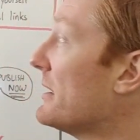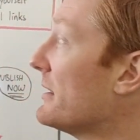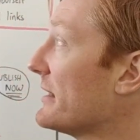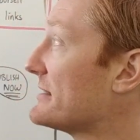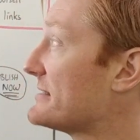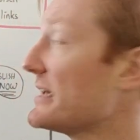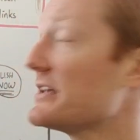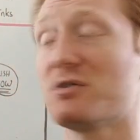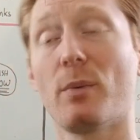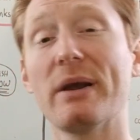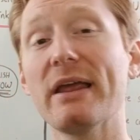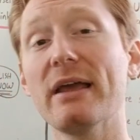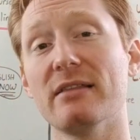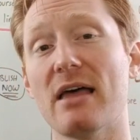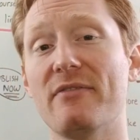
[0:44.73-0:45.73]
let's say
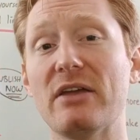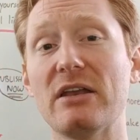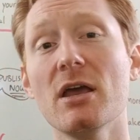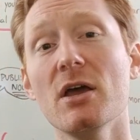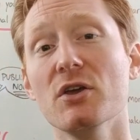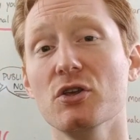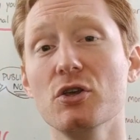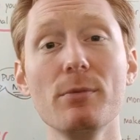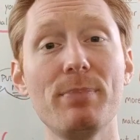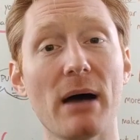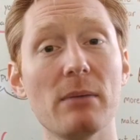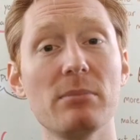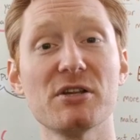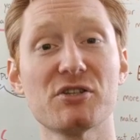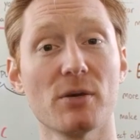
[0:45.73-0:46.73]
2011, you
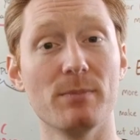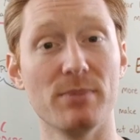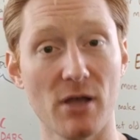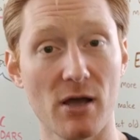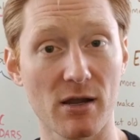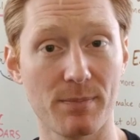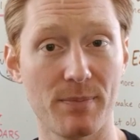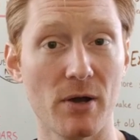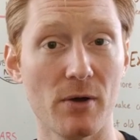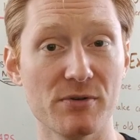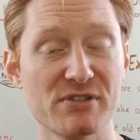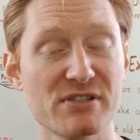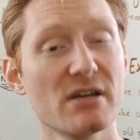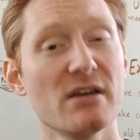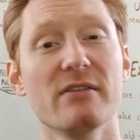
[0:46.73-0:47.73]
publish a blog
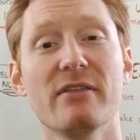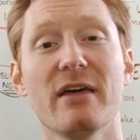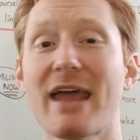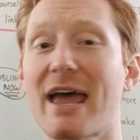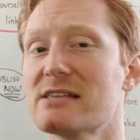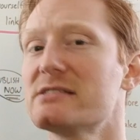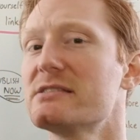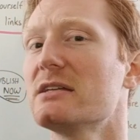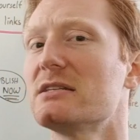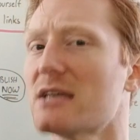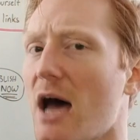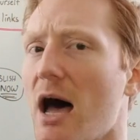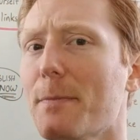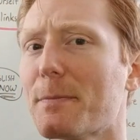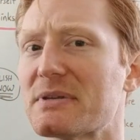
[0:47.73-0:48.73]
post that has the
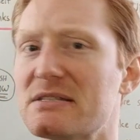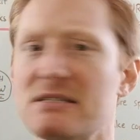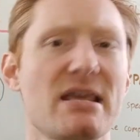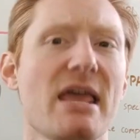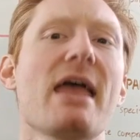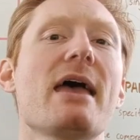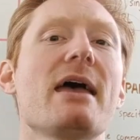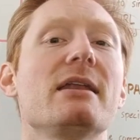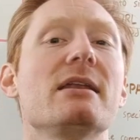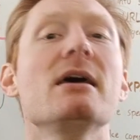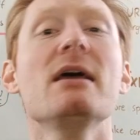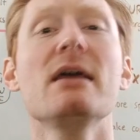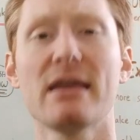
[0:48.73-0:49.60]
top 10